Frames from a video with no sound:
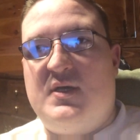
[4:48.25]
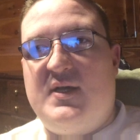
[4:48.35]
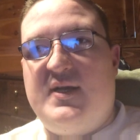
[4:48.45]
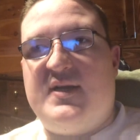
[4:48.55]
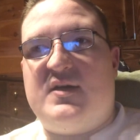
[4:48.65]

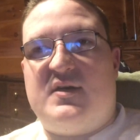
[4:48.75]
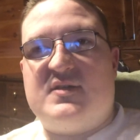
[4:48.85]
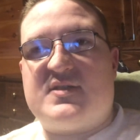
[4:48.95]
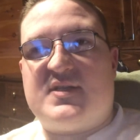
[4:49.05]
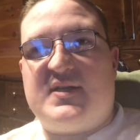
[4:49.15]

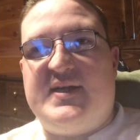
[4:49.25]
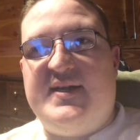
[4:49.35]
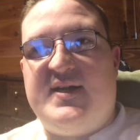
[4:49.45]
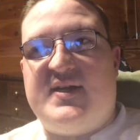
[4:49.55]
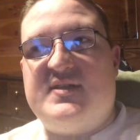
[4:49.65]

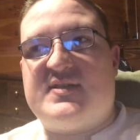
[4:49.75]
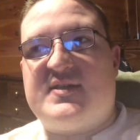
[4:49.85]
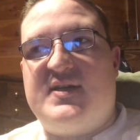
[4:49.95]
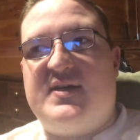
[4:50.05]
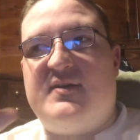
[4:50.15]

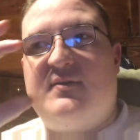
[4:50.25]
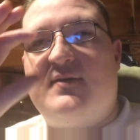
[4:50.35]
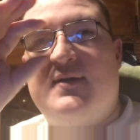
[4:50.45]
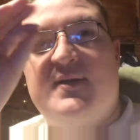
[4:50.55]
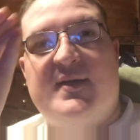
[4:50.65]

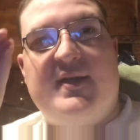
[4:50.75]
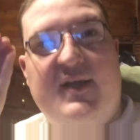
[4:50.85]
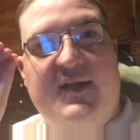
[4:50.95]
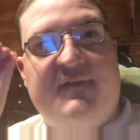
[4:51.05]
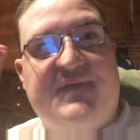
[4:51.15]

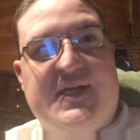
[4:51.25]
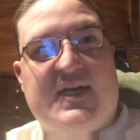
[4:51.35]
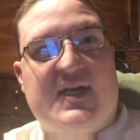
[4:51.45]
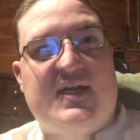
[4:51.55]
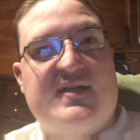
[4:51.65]
if you
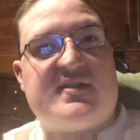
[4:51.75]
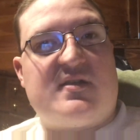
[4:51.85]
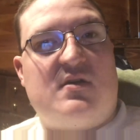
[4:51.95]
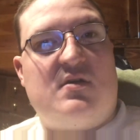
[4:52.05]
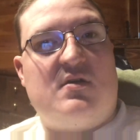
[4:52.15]
guys
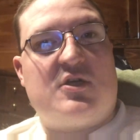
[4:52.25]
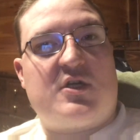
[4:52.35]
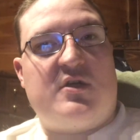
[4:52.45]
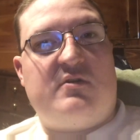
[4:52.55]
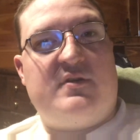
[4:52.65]
are
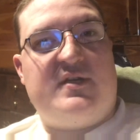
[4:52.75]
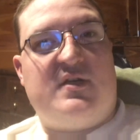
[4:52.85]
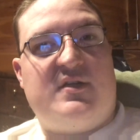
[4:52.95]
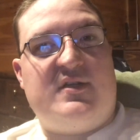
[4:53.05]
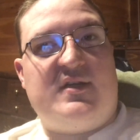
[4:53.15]
going
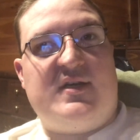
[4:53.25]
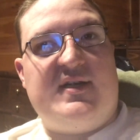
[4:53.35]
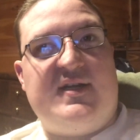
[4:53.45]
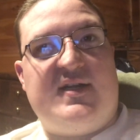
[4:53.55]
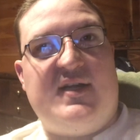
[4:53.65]
on
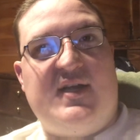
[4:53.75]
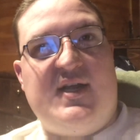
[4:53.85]
like